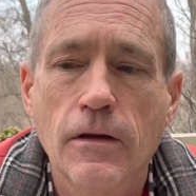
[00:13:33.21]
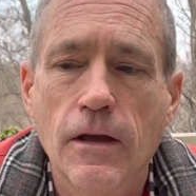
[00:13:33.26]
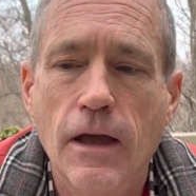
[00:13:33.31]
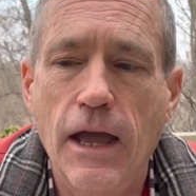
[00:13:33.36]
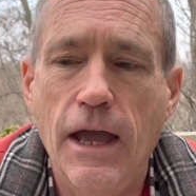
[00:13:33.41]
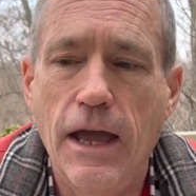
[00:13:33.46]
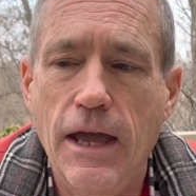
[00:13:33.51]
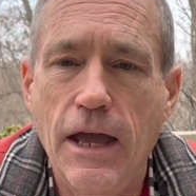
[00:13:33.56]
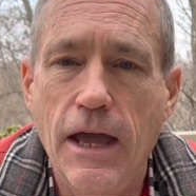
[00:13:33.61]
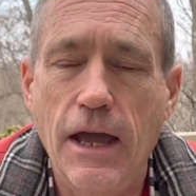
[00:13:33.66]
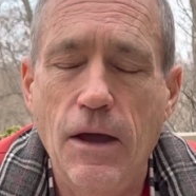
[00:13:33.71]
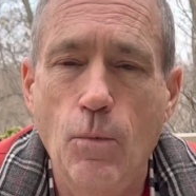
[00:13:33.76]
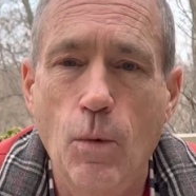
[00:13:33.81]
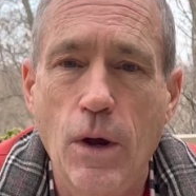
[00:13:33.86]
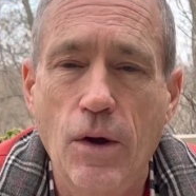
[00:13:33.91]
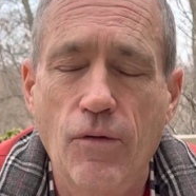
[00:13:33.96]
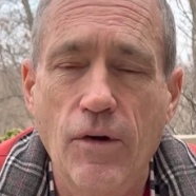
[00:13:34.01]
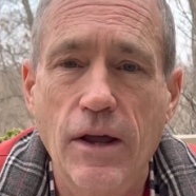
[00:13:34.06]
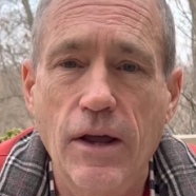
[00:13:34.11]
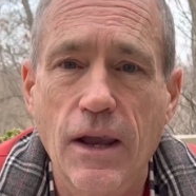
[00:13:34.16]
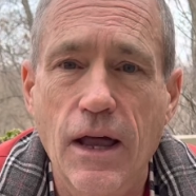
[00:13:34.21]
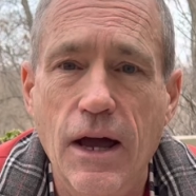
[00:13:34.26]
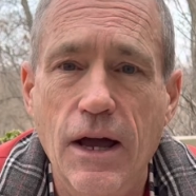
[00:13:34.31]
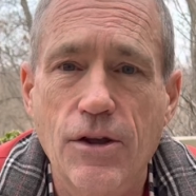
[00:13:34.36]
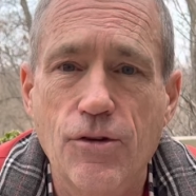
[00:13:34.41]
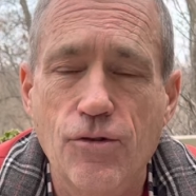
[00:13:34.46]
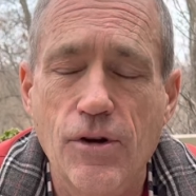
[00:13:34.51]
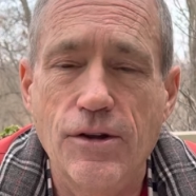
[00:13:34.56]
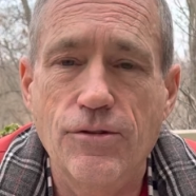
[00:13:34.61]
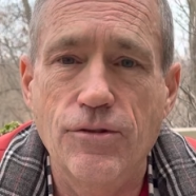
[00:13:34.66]
And, and we
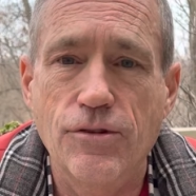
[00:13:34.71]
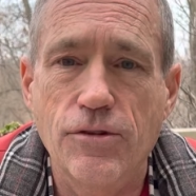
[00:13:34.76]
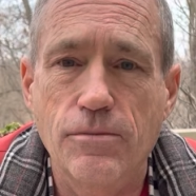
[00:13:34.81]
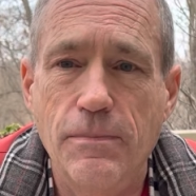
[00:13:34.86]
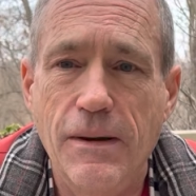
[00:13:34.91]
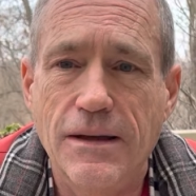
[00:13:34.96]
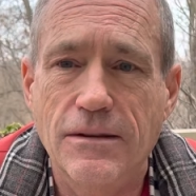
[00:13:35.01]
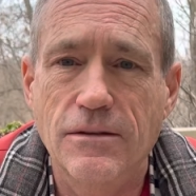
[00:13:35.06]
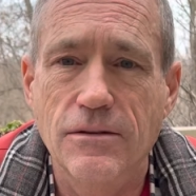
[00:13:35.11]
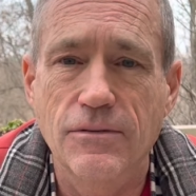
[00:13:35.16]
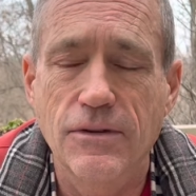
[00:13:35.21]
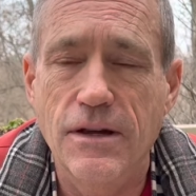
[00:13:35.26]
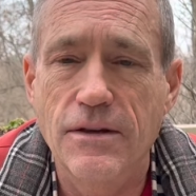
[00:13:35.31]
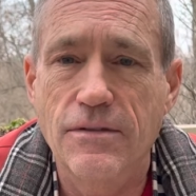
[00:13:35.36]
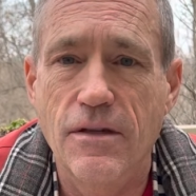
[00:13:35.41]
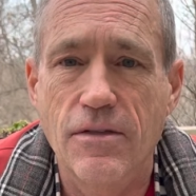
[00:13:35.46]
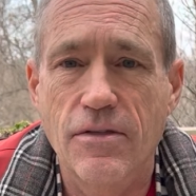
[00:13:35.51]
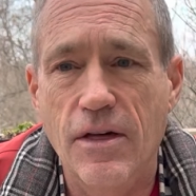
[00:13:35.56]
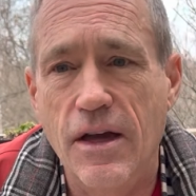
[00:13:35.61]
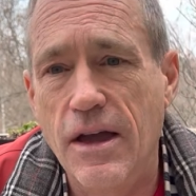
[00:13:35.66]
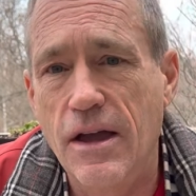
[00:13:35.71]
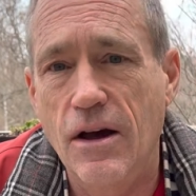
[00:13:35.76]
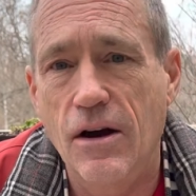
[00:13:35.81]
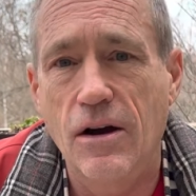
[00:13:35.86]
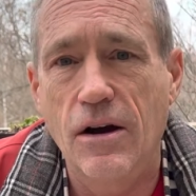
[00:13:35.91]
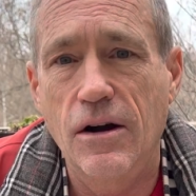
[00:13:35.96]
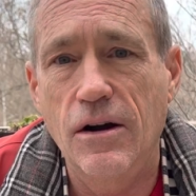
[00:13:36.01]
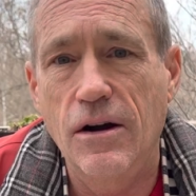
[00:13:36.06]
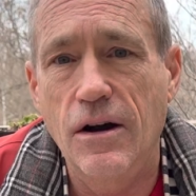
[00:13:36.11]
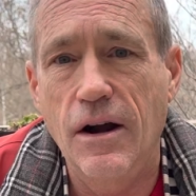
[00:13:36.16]
realize retrospectively that they
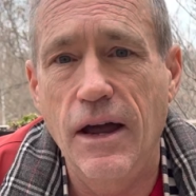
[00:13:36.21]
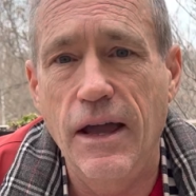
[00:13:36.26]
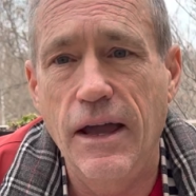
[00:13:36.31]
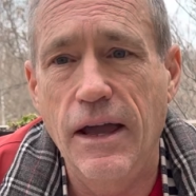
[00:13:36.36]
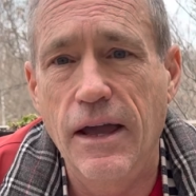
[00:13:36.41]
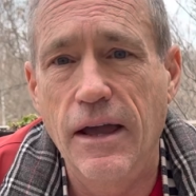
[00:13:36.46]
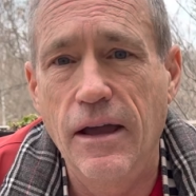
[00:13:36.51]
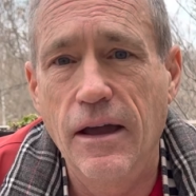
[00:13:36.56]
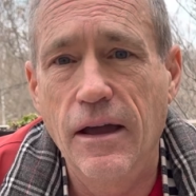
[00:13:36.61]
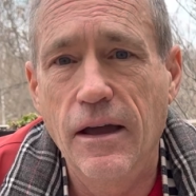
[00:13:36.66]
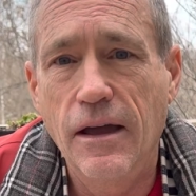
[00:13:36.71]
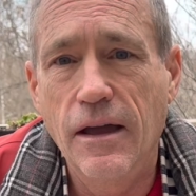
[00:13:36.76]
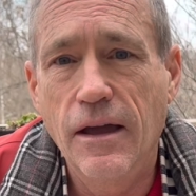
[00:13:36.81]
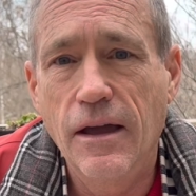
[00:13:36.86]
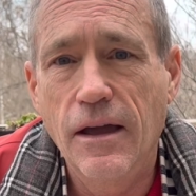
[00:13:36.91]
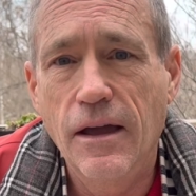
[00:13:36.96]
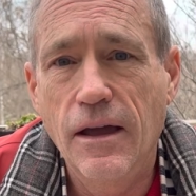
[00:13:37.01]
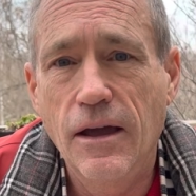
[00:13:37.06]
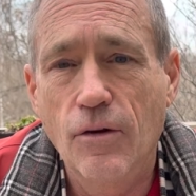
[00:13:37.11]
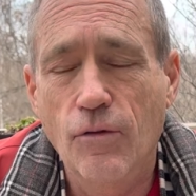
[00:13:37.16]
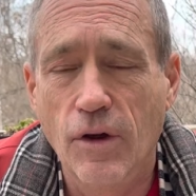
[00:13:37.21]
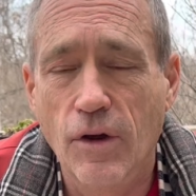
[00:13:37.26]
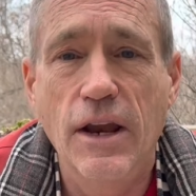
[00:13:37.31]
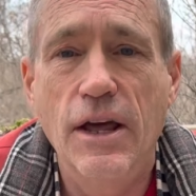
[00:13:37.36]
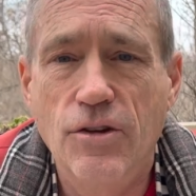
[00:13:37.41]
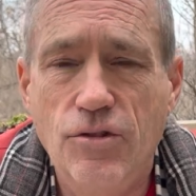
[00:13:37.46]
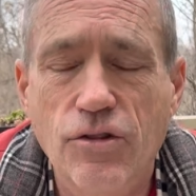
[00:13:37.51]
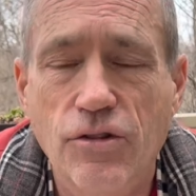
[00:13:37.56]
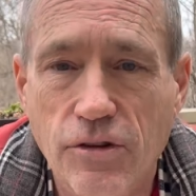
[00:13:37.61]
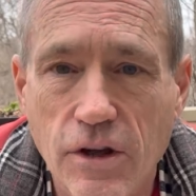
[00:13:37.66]
are a
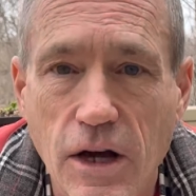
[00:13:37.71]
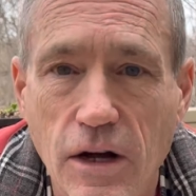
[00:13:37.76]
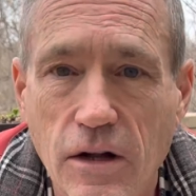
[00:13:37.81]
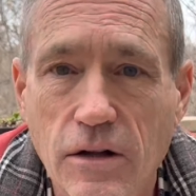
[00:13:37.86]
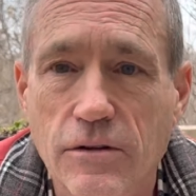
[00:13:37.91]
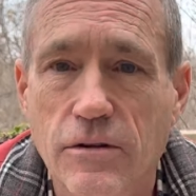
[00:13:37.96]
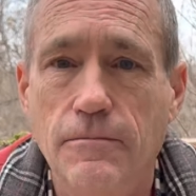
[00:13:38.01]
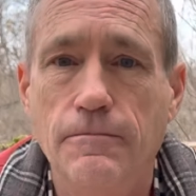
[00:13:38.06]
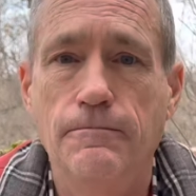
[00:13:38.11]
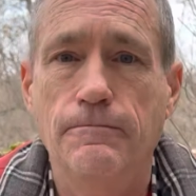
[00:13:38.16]
religious cult,